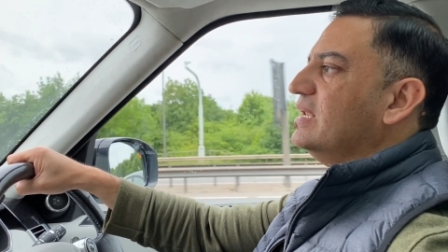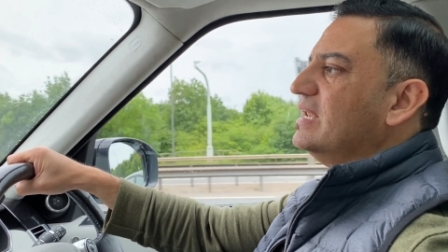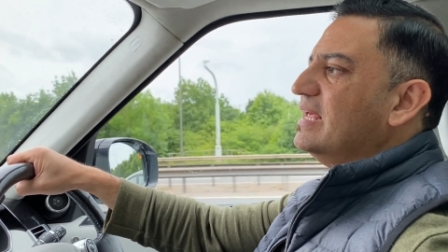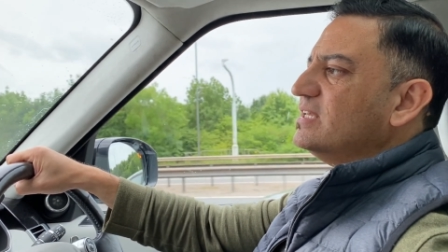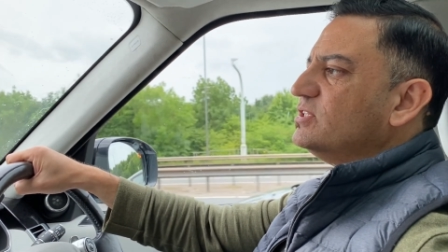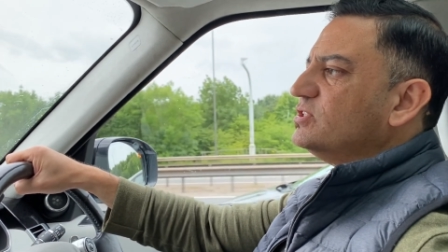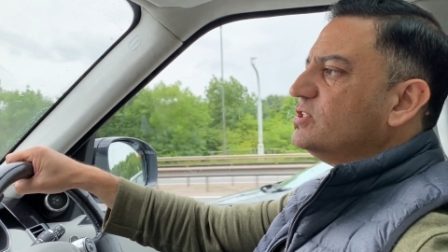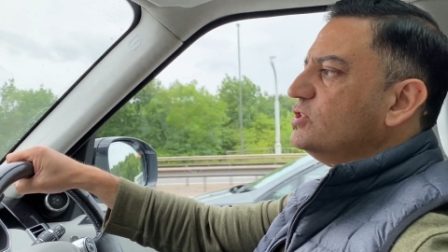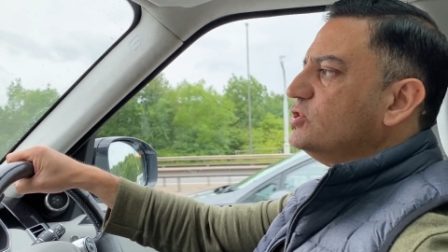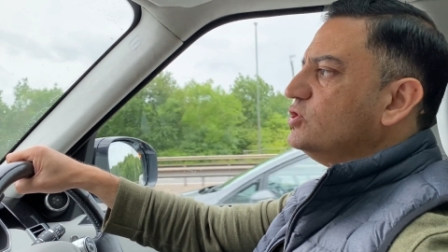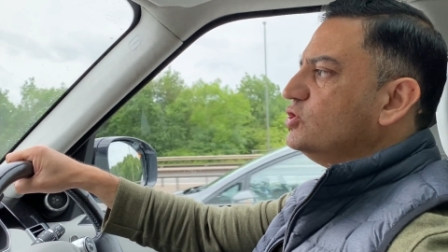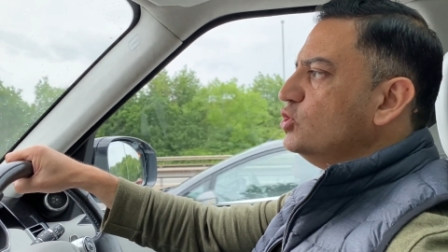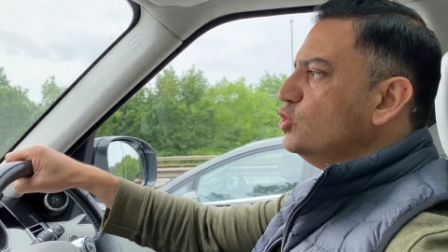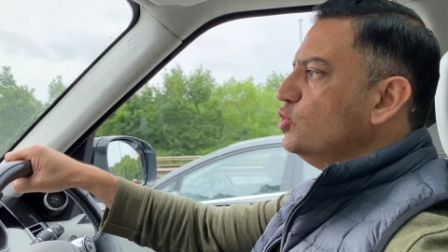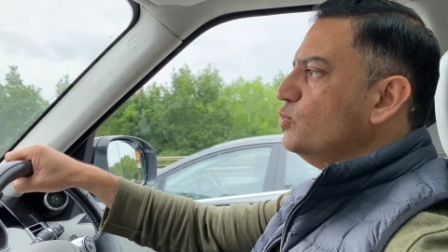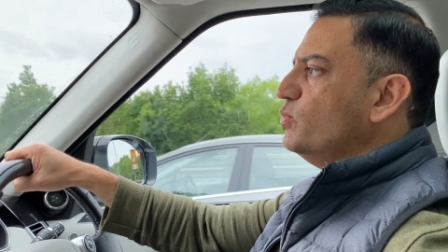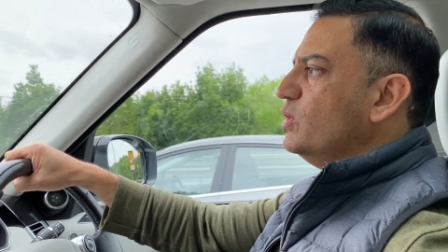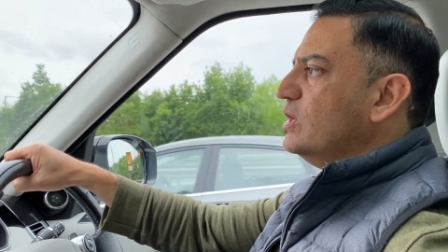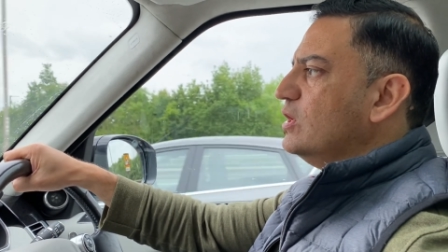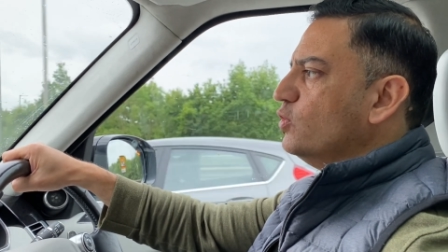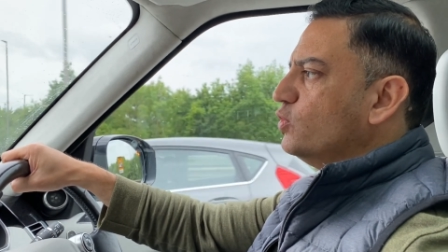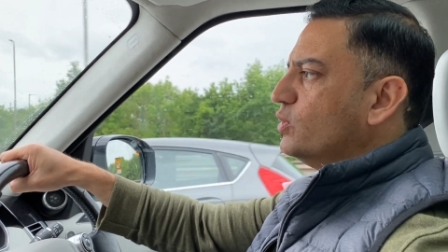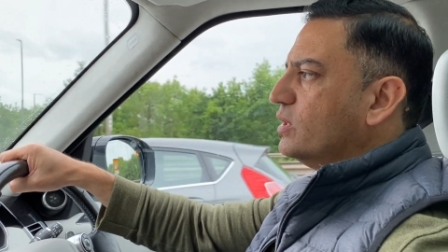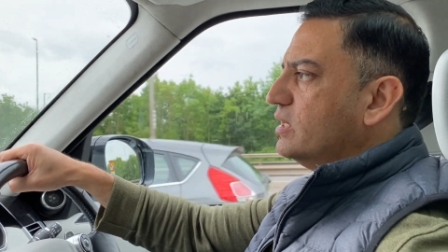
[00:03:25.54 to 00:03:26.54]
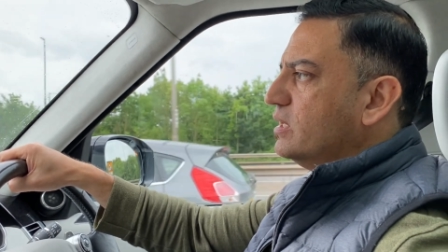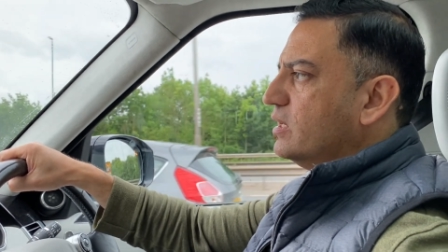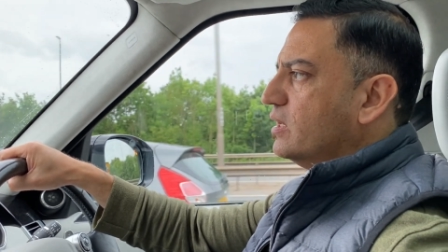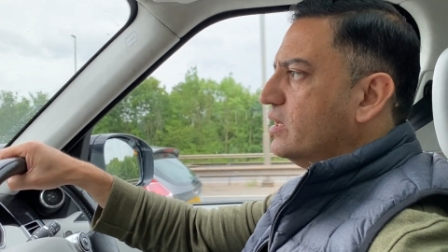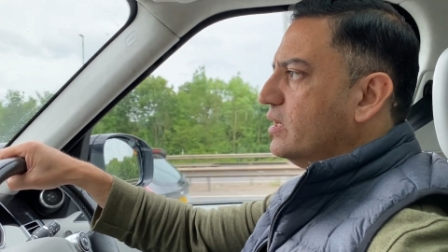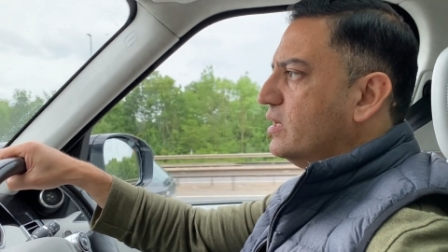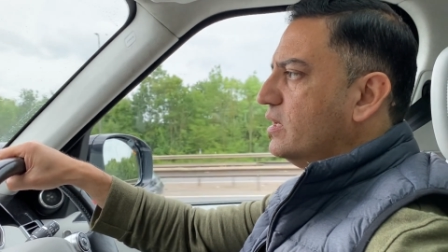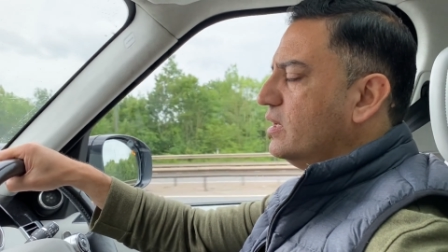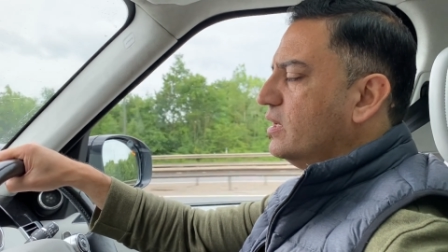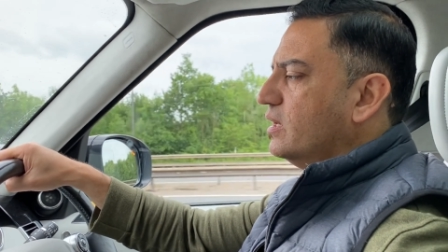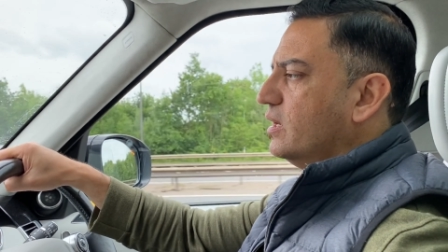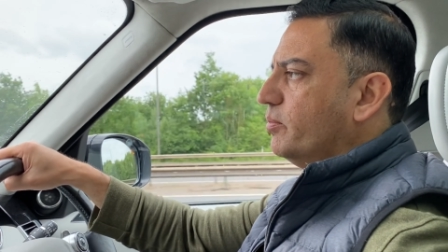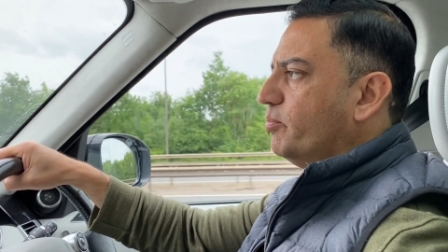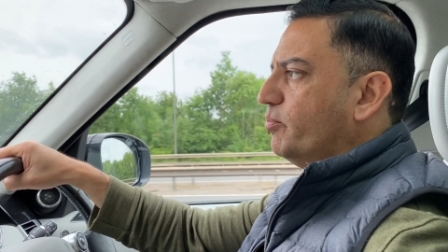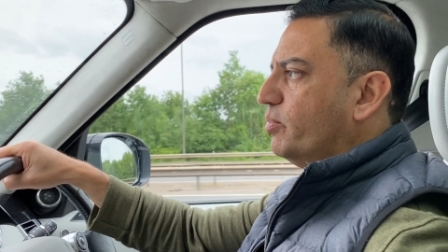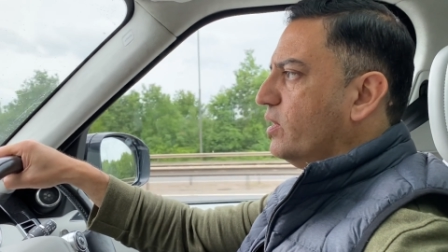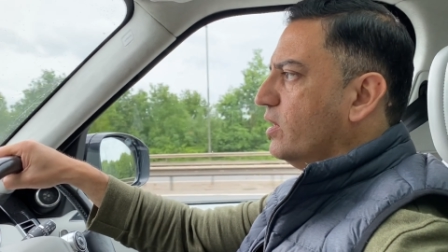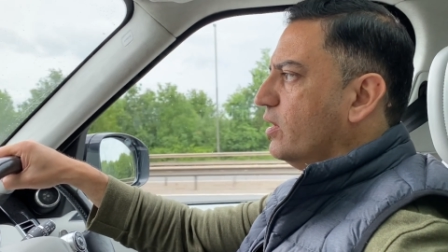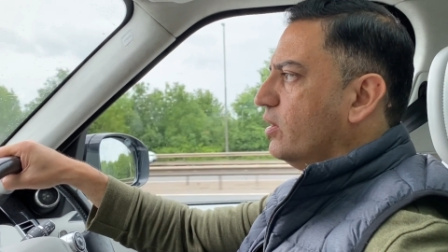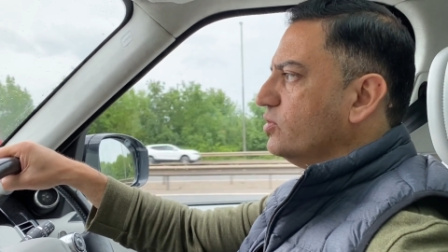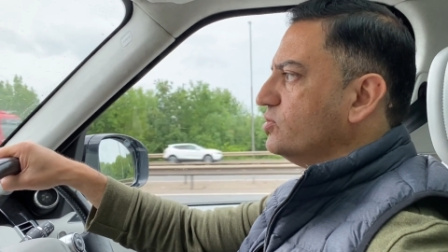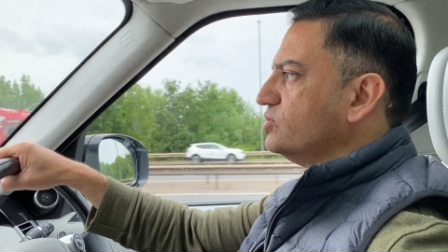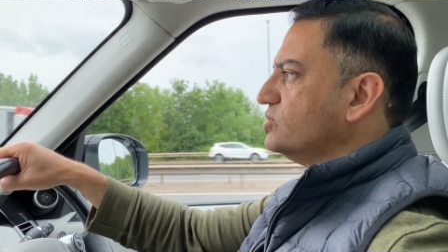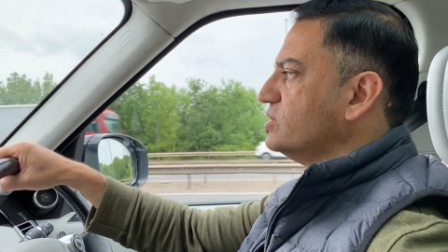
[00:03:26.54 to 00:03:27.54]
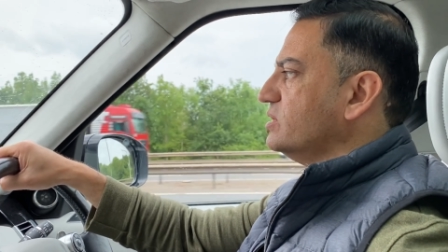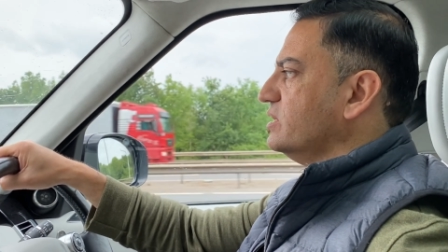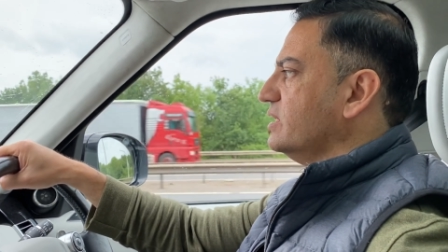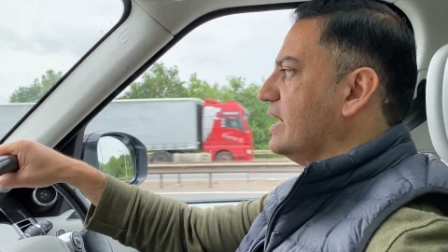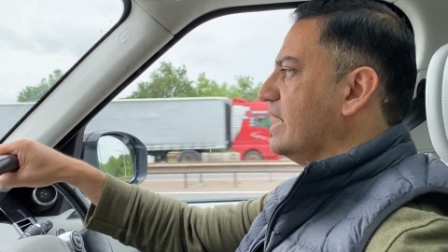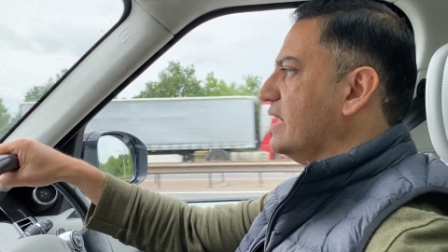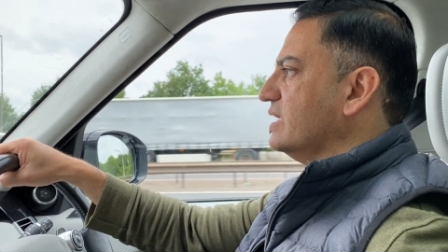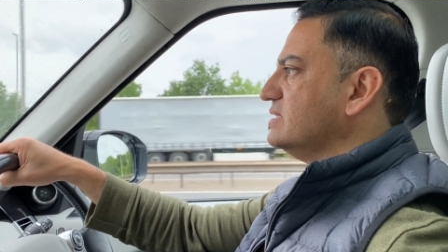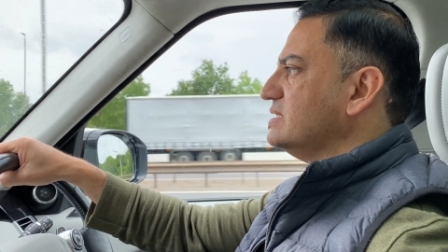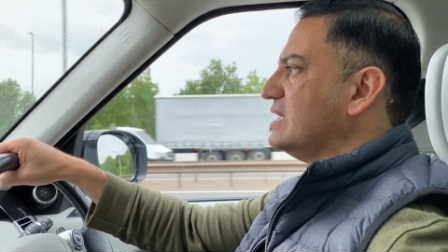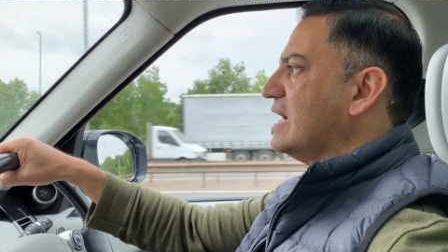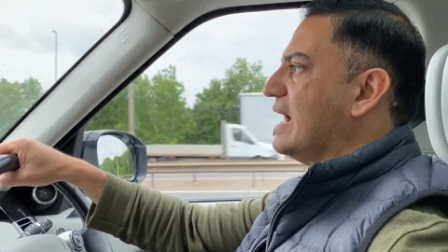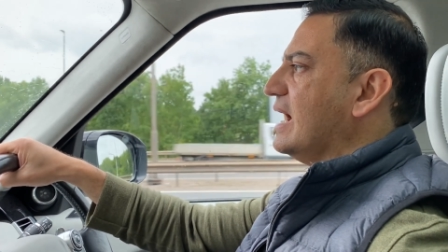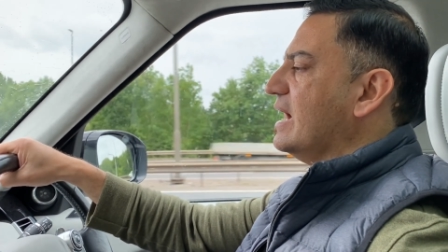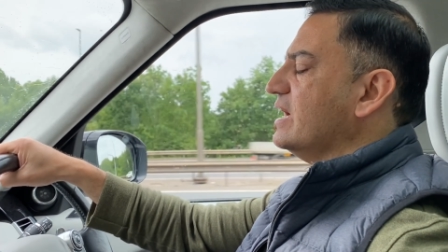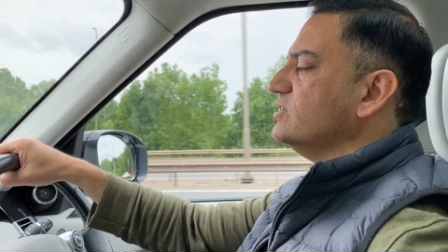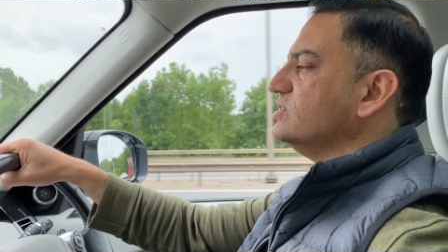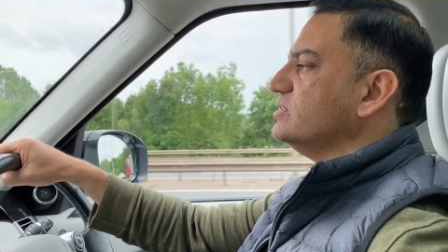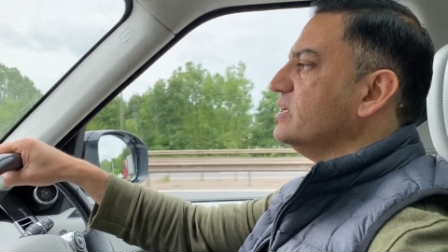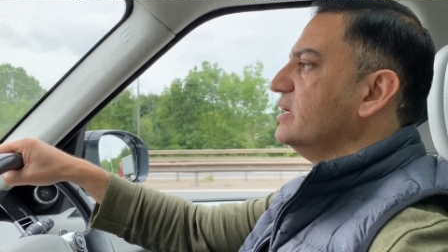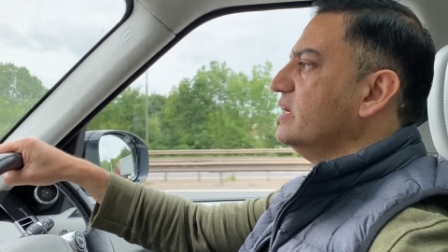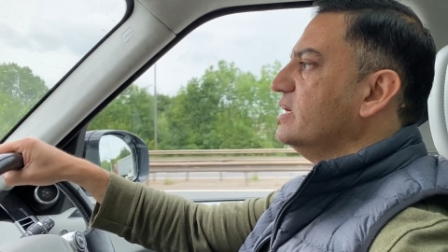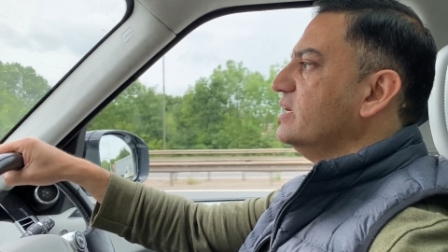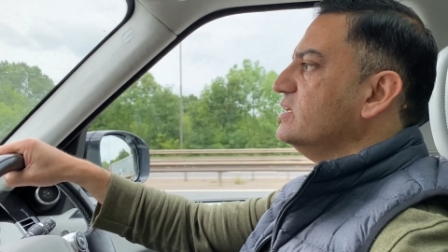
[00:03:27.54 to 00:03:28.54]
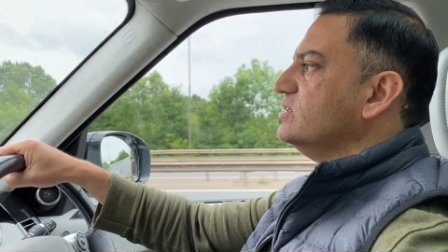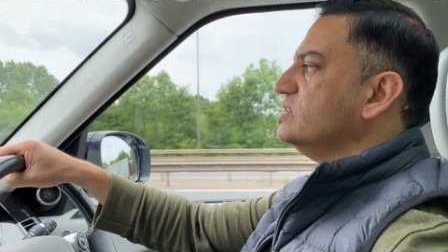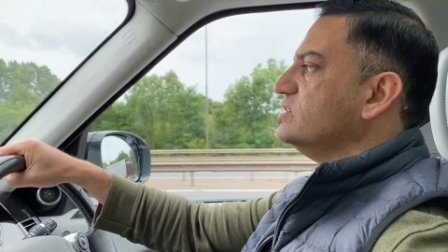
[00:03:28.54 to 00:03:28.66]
Let's assume we're looking at a, a plot that has,